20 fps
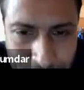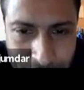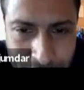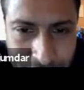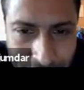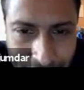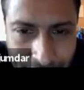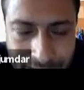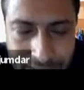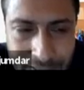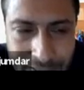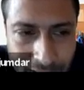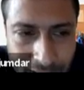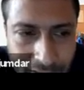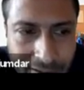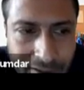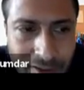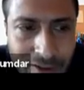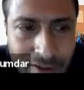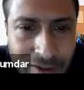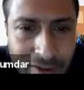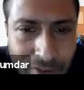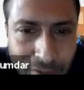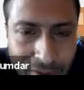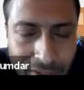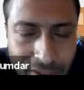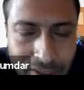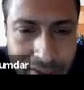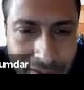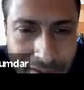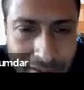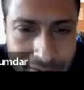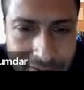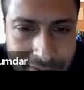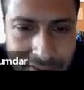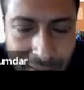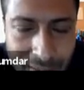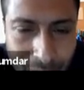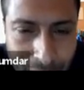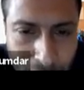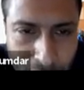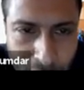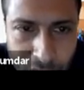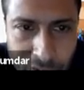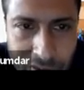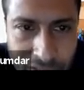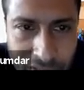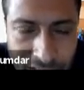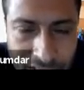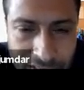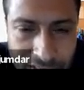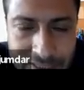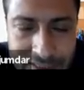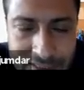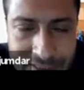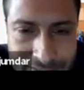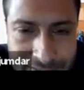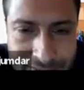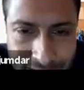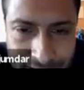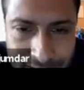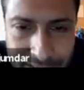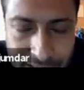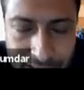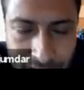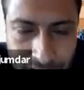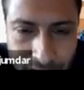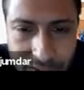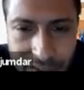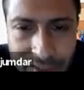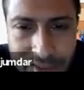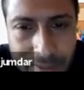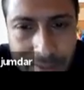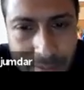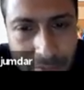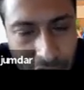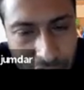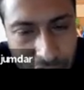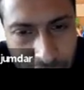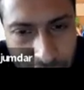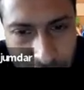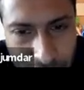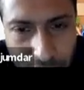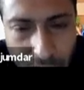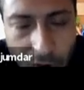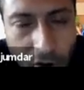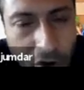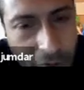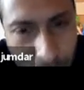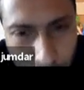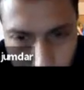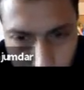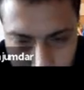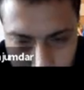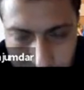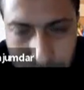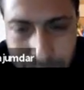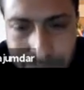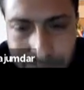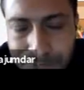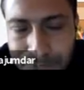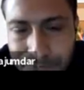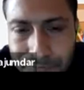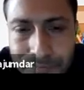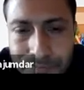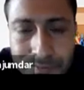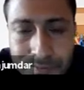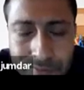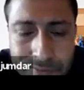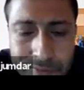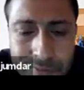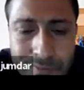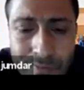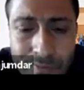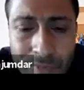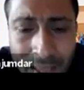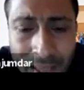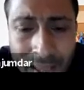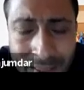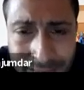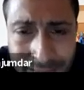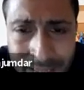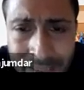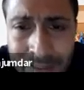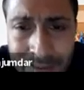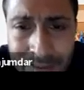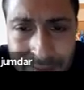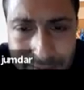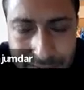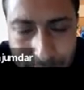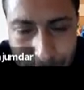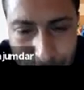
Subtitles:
you the idea whether some node is at the center or at the boundary or both. And then the